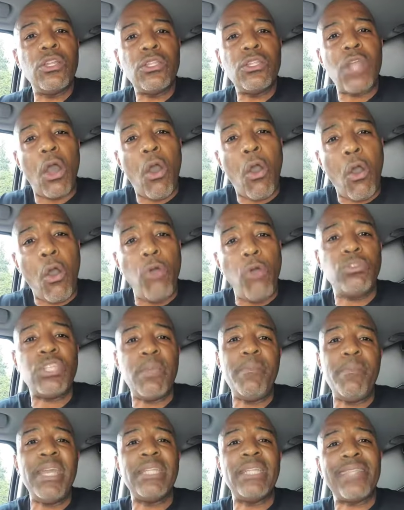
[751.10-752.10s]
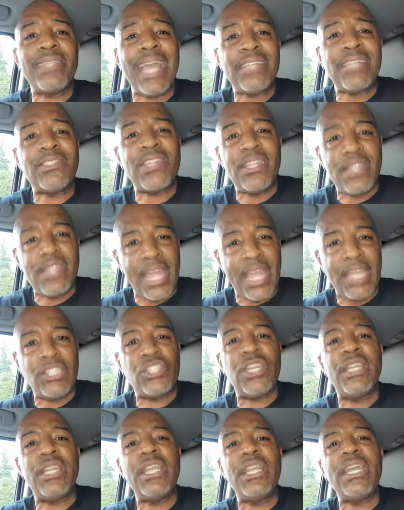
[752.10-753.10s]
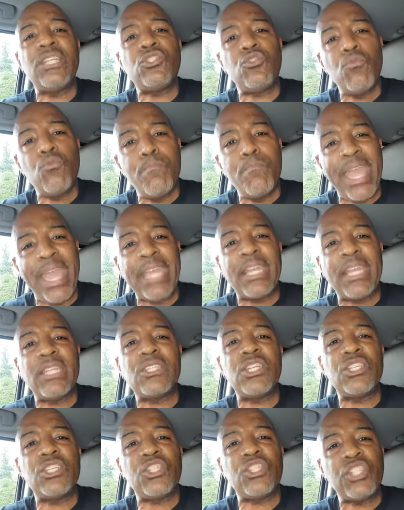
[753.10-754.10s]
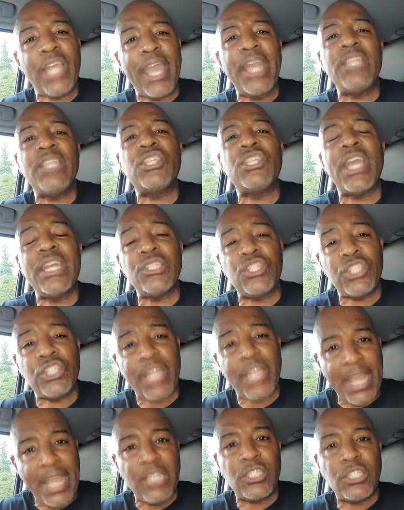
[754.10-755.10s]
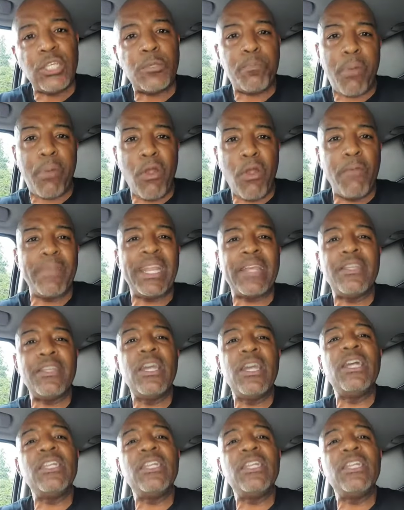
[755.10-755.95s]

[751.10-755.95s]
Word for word: The ultimate destination is to make it to change, and change is permanent.